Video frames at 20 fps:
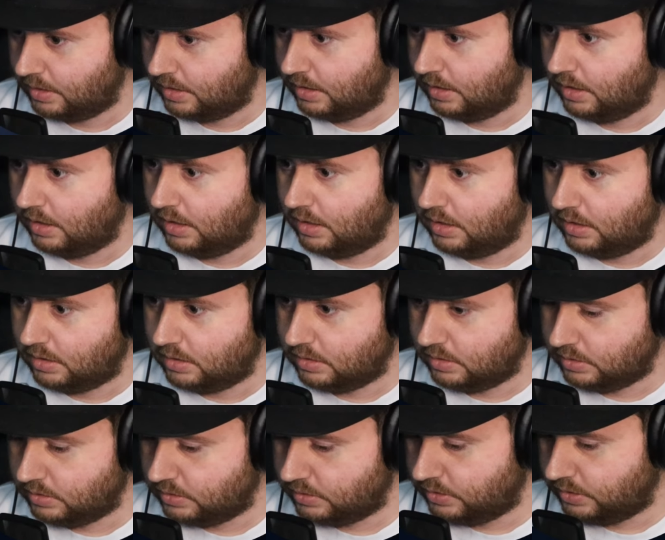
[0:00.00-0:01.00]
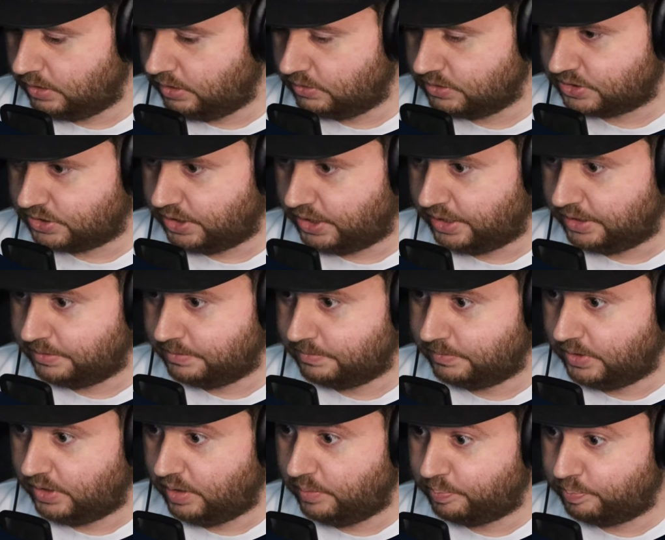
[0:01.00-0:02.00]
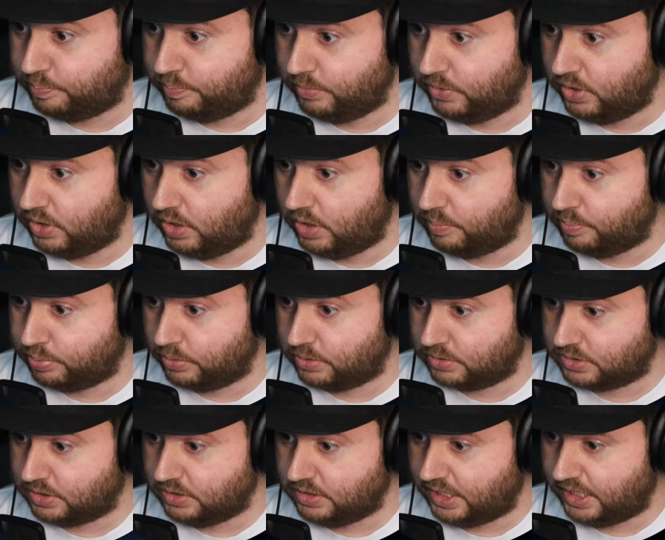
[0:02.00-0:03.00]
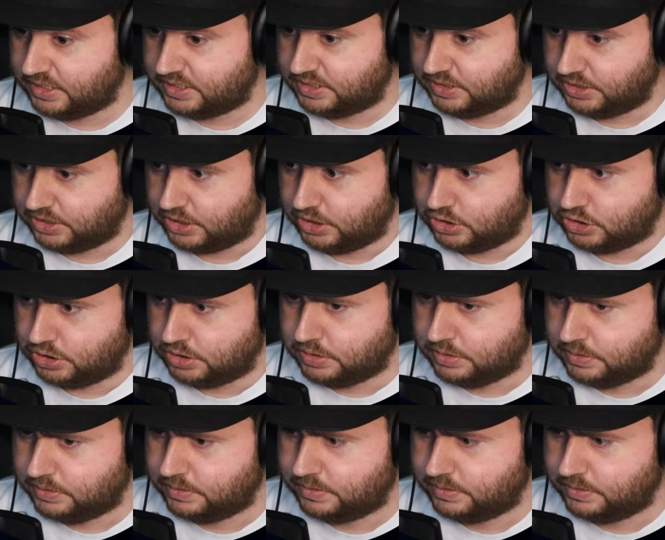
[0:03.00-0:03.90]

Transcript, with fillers: No, it's not. No, it's not. No, it's not. It it broke the lights in the kitchen.